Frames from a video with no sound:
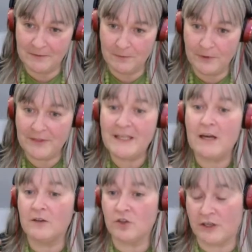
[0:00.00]
With a
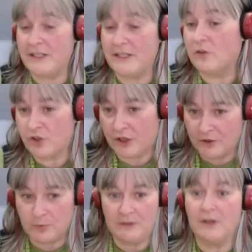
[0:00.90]
young a young
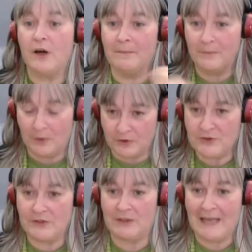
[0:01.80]
child will come
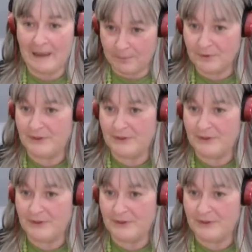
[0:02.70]
onto your lap